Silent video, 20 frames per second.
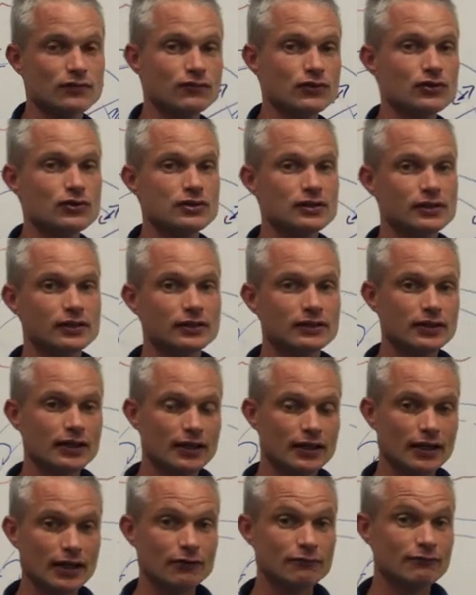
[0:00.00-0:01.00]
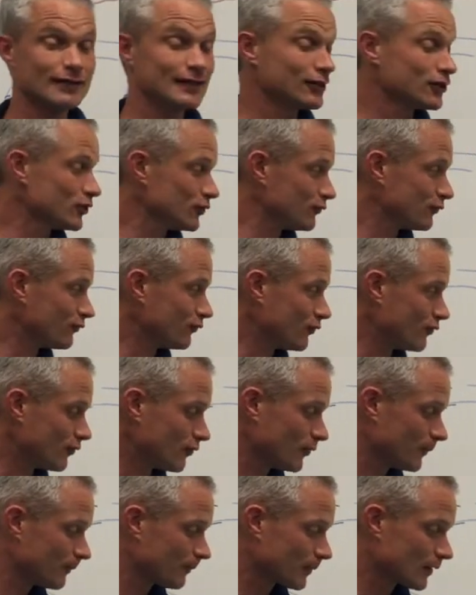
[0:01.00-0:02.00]
of New Zealand are really good
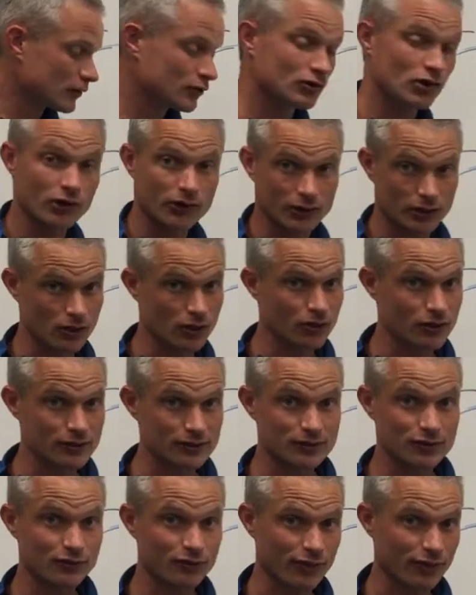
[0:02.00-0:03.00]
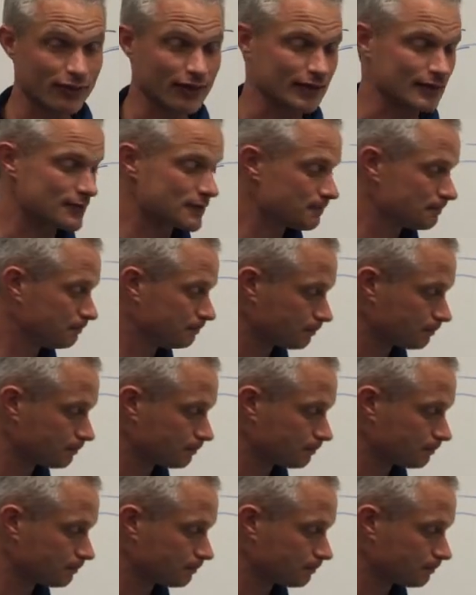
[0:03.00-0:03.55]
for growing a lot of different things.